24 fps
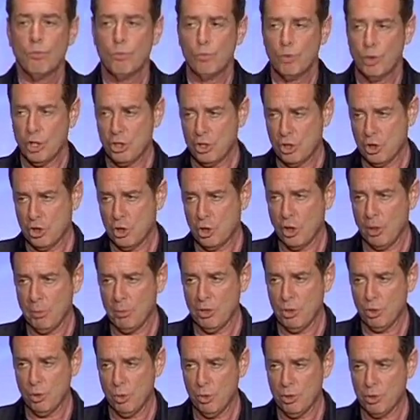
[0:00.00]
to
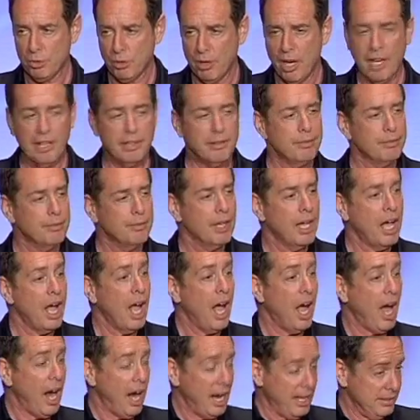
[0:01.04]
determine who was right.
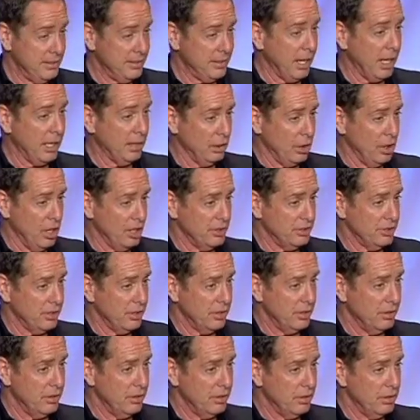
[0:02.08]
Einstein lost.
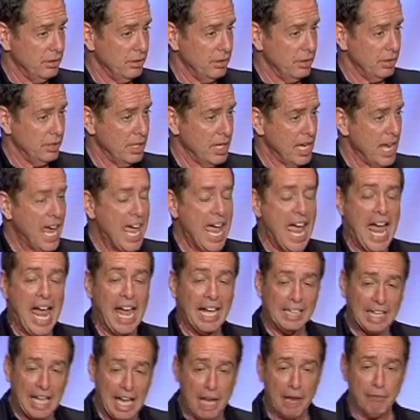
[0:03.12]

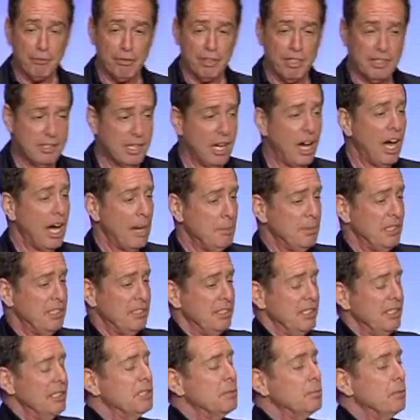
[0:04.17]
And every time this
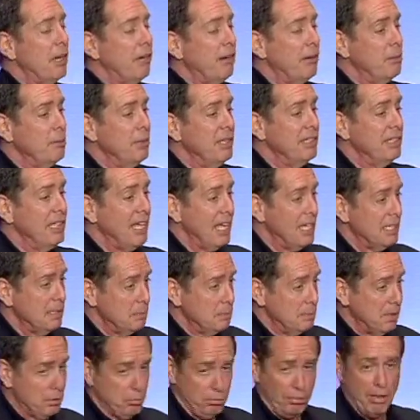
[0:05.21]
experiment has
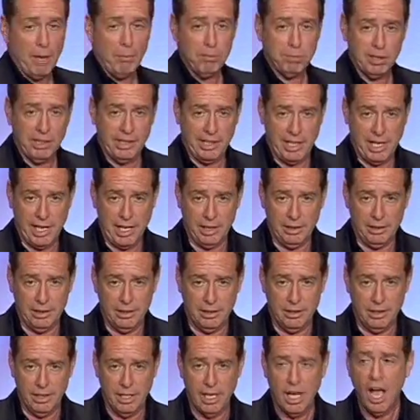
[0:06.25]
been
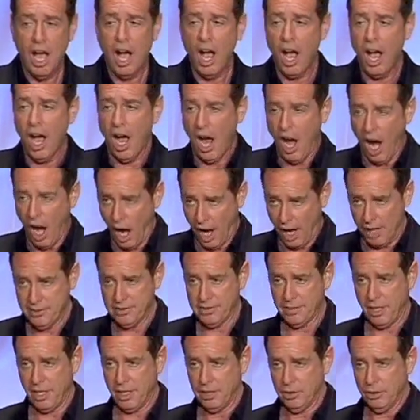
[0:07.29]
replicated,
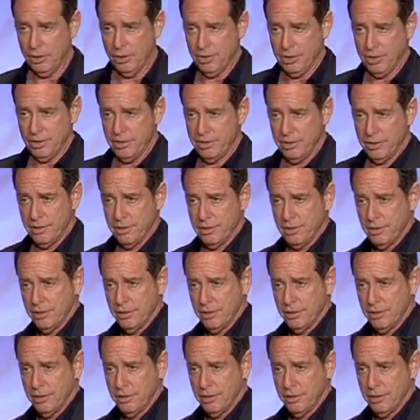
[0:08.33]
Einstein loses.